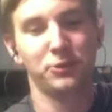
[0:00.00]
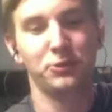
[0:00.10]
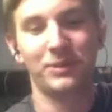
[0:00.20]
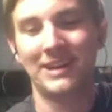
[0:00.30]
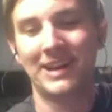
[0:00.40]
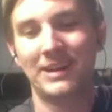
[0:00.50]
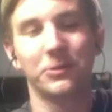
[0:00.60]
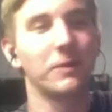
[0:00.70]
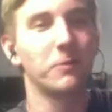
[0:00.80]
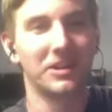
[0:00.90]
I only
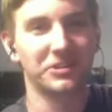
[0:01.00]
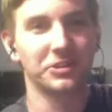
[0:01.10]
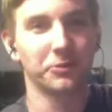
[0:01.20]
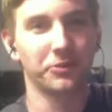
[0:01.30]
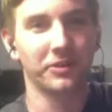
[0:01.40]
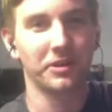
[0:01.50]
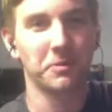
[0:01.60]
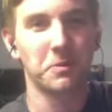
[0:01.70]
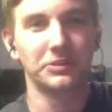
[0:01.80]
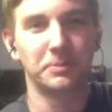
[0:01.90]
watch shows that I want to
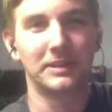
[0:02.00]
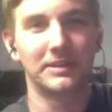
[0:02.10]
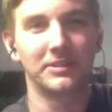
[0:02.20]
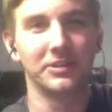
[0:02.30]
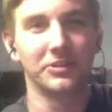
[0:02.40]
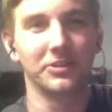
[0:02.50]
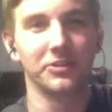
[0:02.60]
pay attention to.